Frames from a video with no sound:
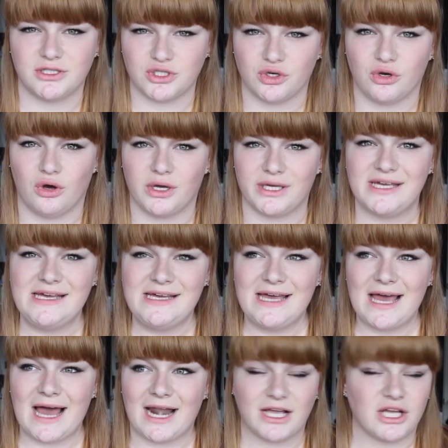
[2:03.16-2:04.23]
enjoy.
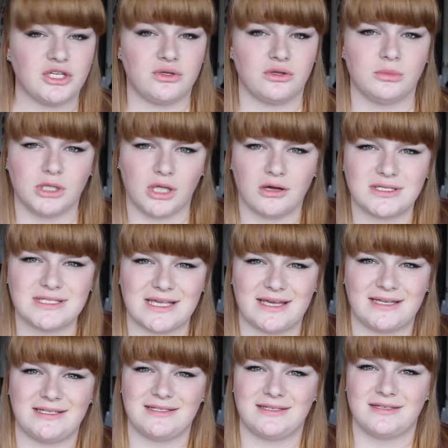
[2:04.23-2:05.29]
And I can do them
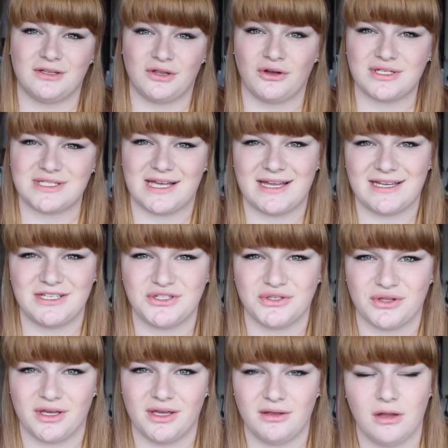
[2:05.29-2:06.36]
alongside each
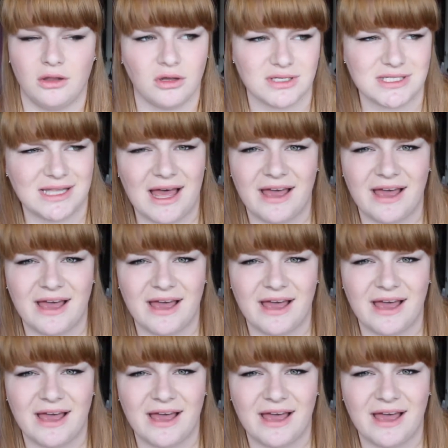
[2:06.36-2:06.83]
other. I'm